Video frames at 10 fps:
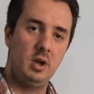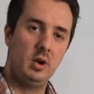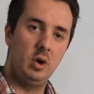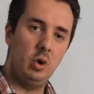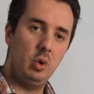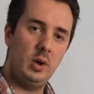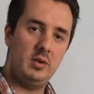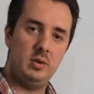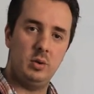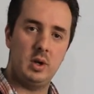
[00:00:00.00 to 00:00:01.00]
So
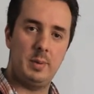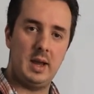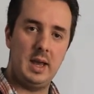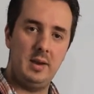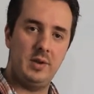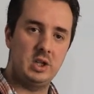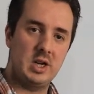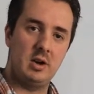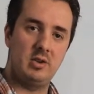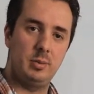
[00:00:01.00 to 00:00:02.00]
always talk about
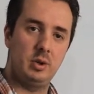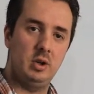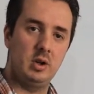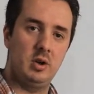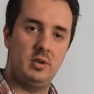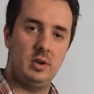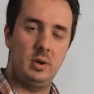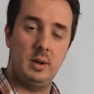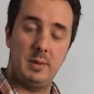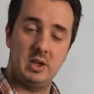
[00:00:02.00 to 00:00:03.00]
anything charitable you
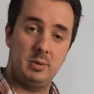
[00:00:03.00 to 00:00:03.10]
guys are doing.